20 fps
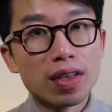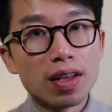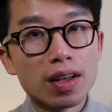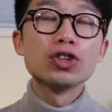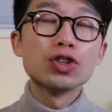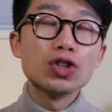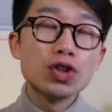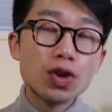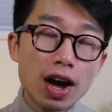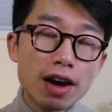So
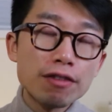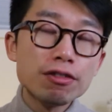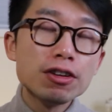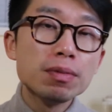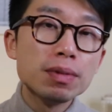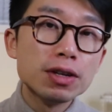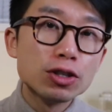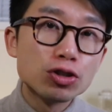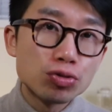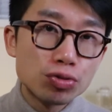you have to
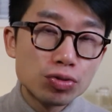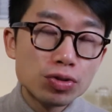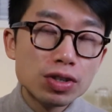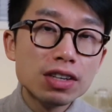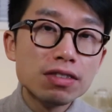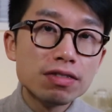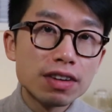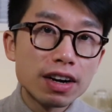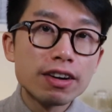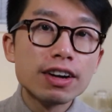be truly
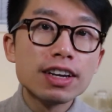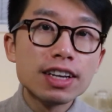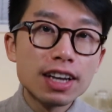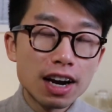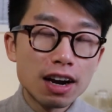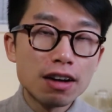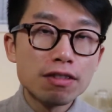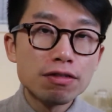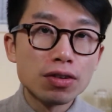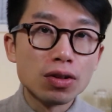very
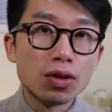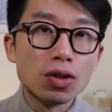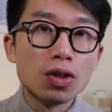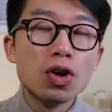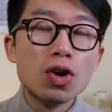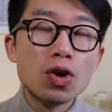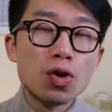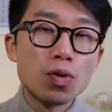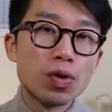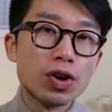careful
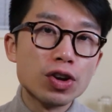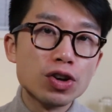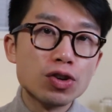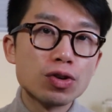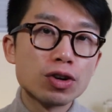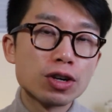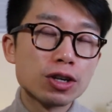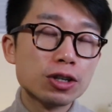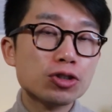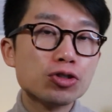when
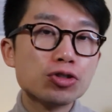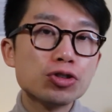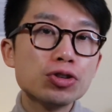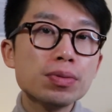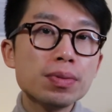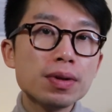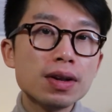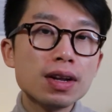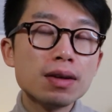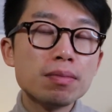you're
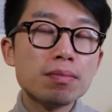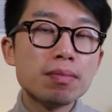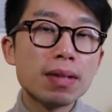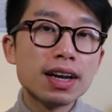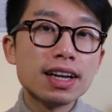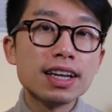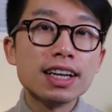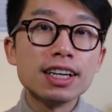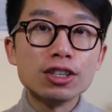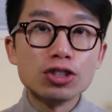contributing
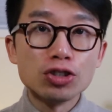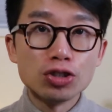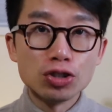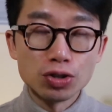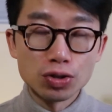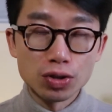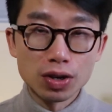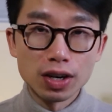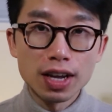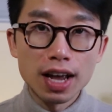money into
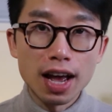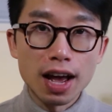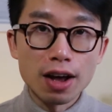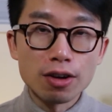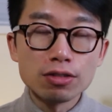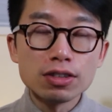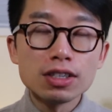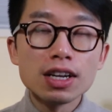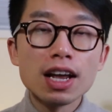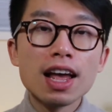your
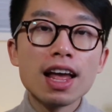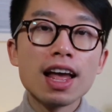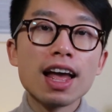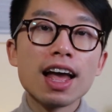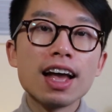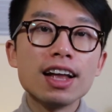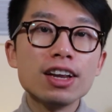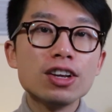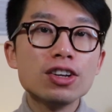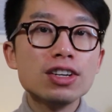account,
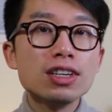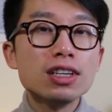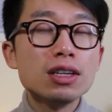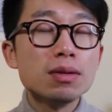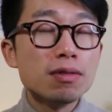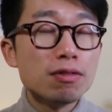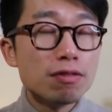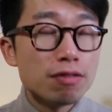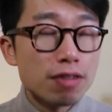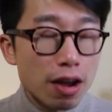and you need to
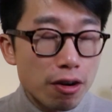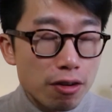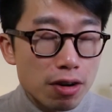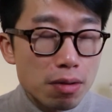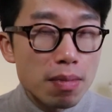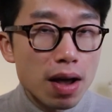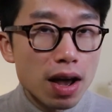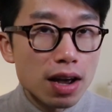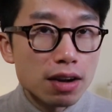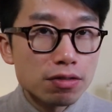be very
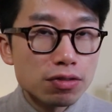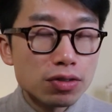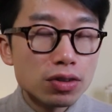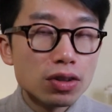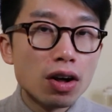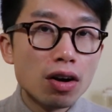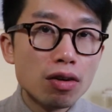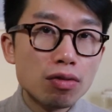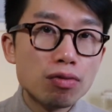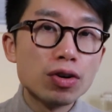mindful
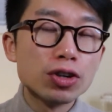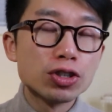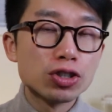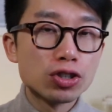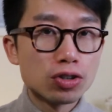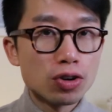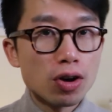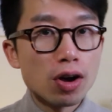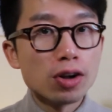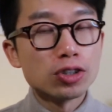of what your
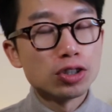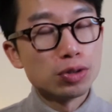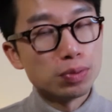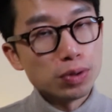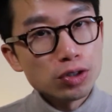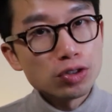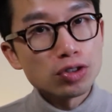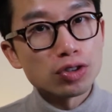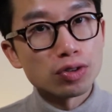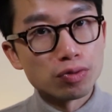
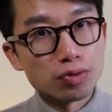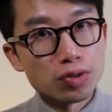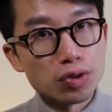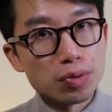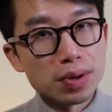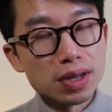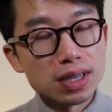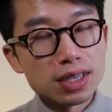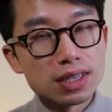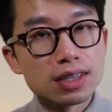contribution room
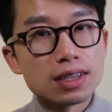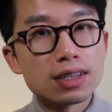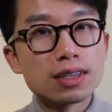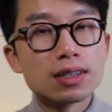is.